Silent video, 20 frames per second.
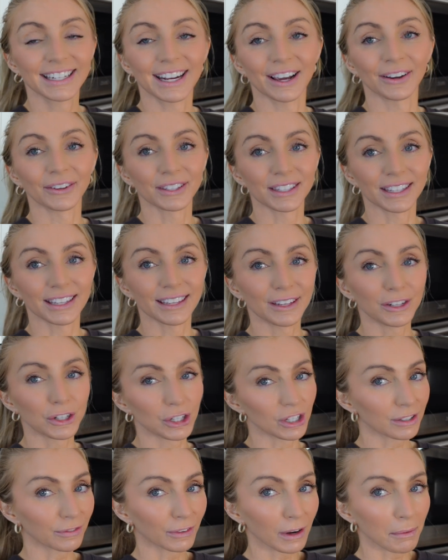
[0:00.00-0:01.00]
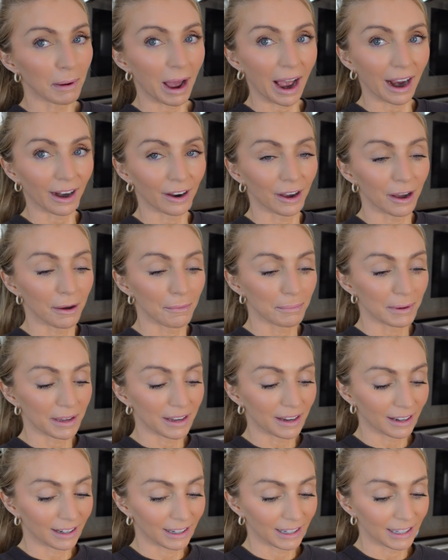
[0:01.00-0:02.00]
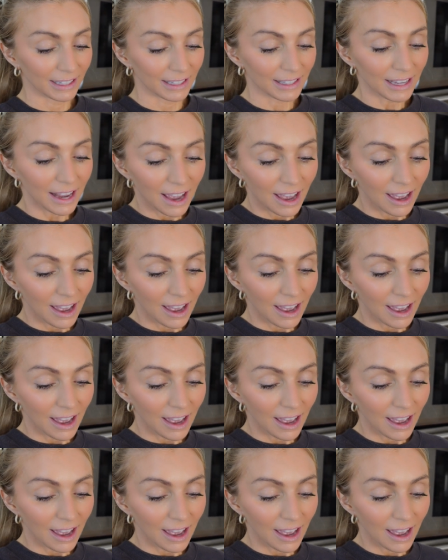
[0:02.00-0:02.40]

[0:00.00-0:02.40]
Kelsey just for backup because